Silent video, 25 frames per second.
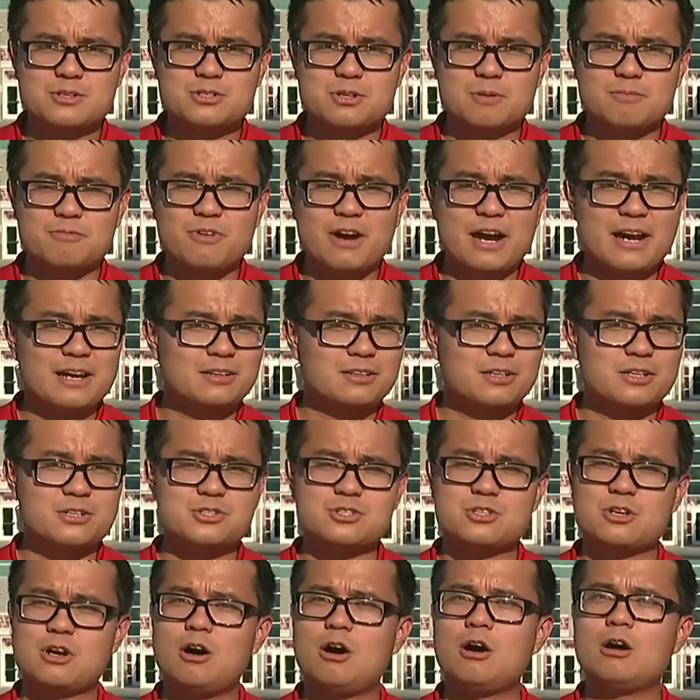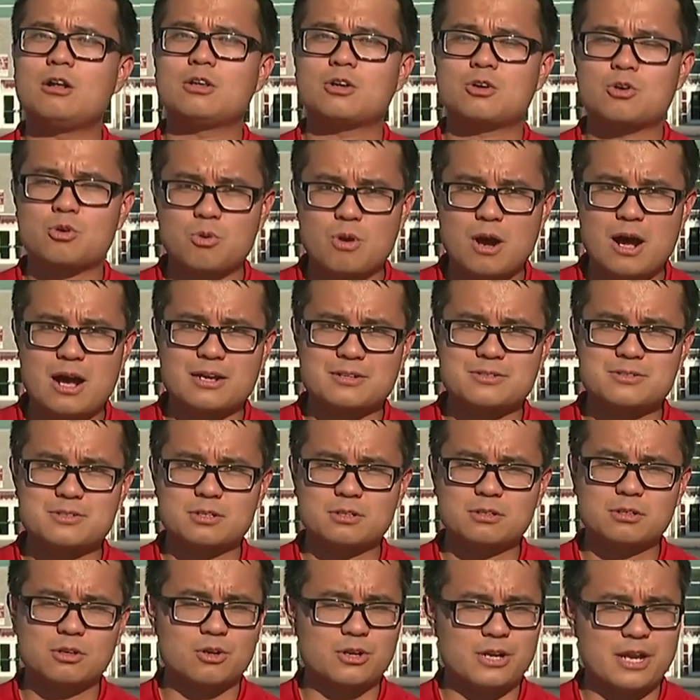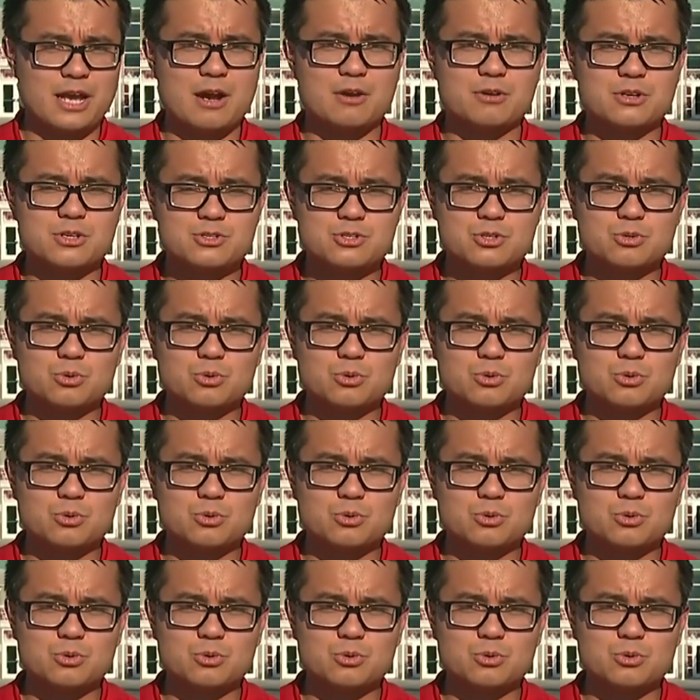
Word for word: some violence all across the Clark County